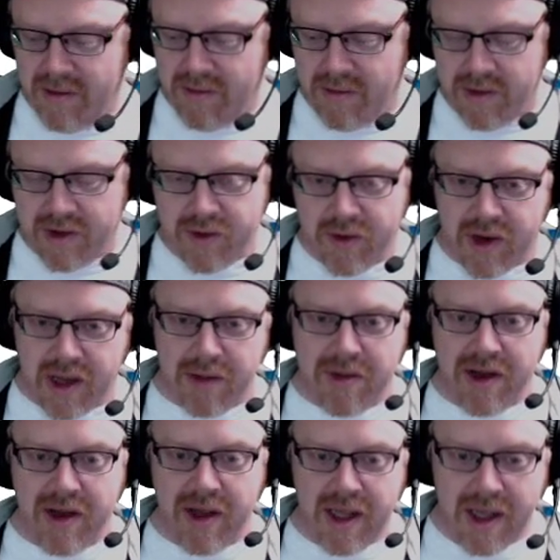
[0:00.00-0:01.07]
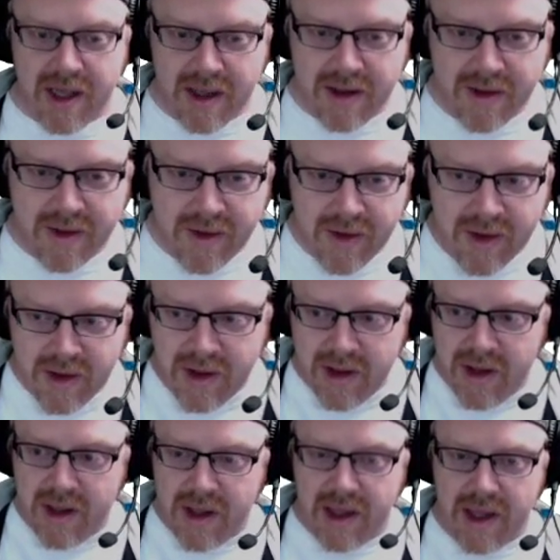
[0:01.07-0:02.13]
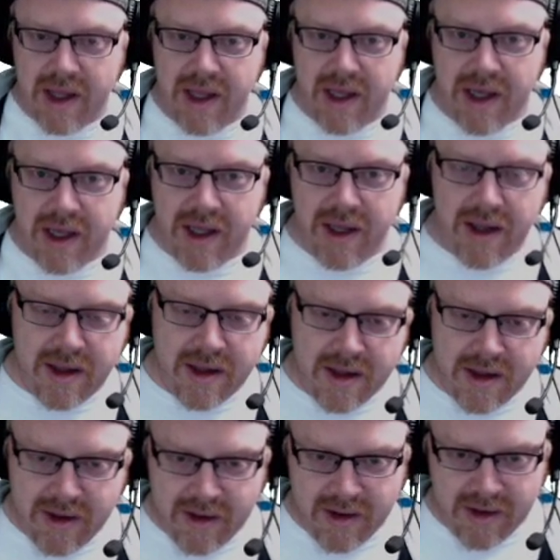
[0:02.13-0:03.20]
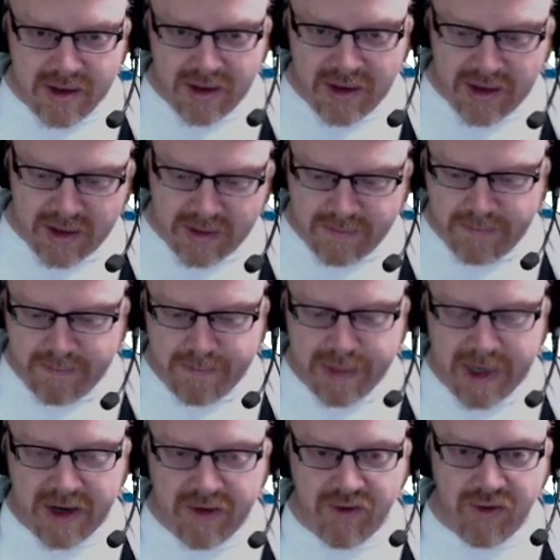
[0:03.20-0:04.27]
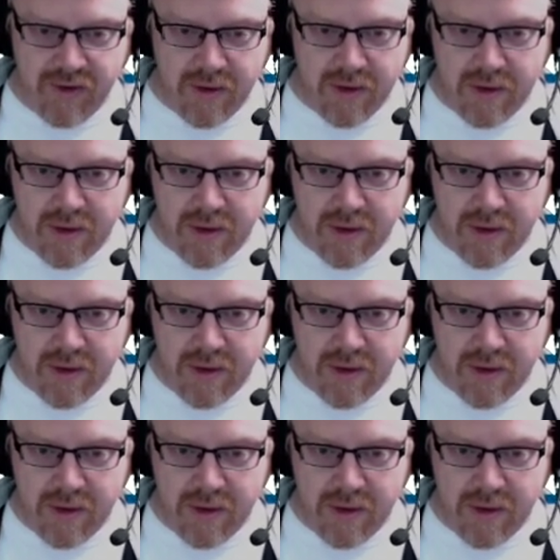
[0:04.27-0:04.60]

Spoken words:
what we're talking about here is Spectrum